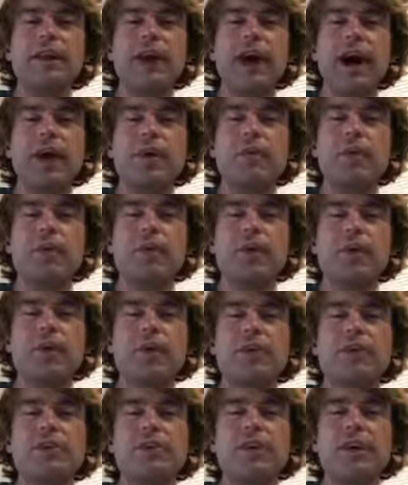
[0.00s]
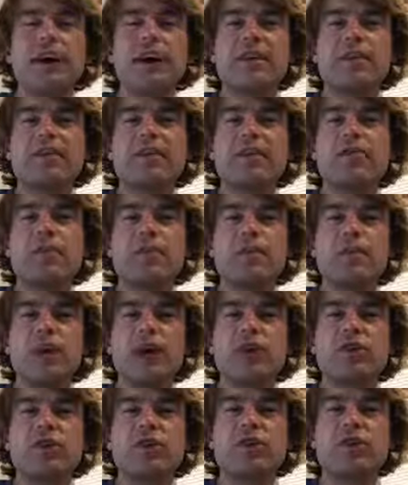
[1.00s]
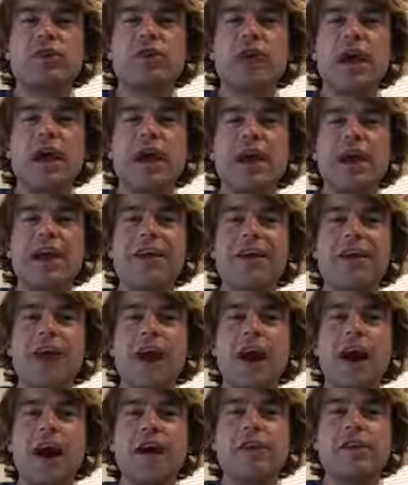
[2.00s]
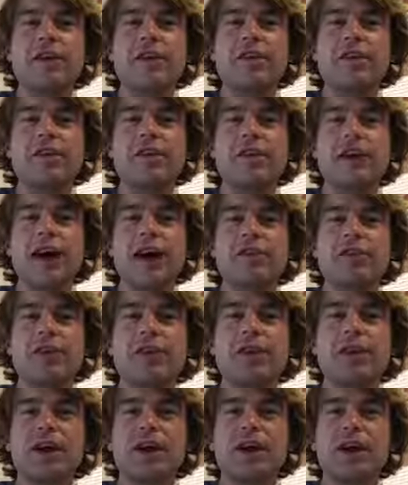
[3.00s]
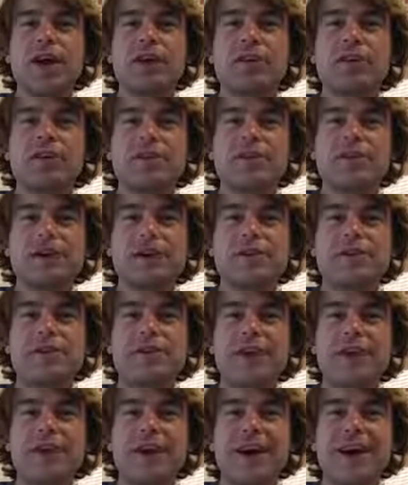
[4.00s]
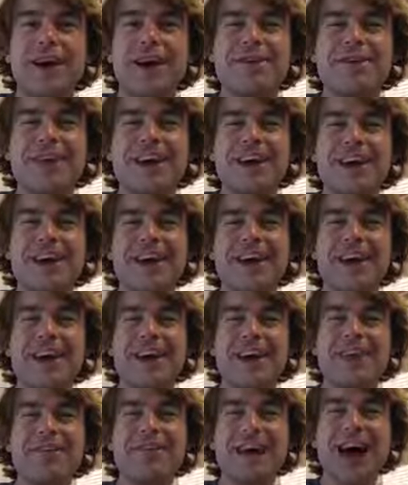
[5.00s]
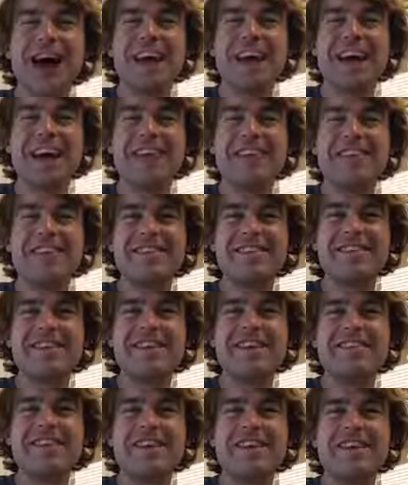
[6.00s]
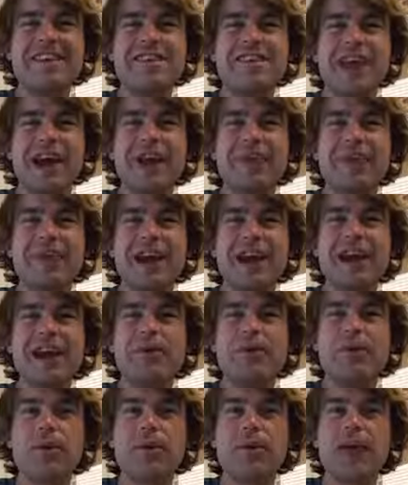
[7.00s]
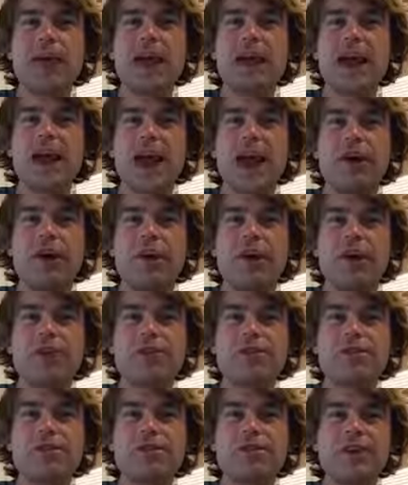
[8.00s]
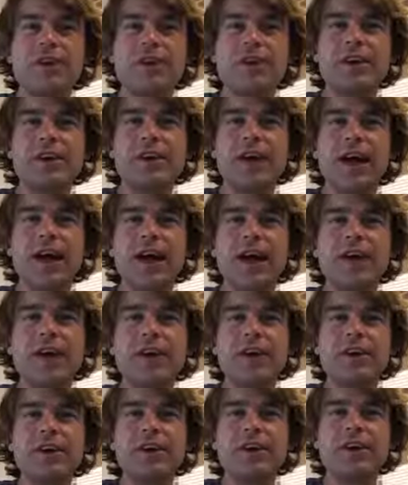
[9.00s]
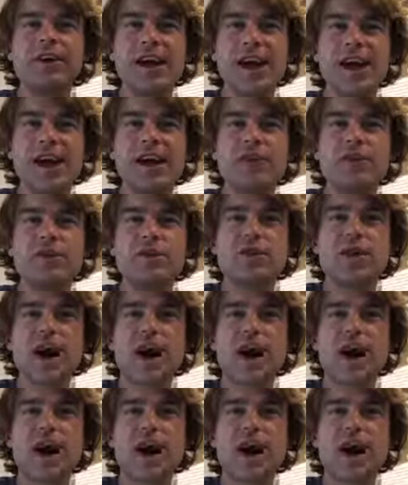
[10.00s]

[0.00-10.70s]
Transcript: I will post several pictures in the comments here after we get off on Facebook Live. Patty Henson says, it is a rainy morning out there in Missouri. Good day to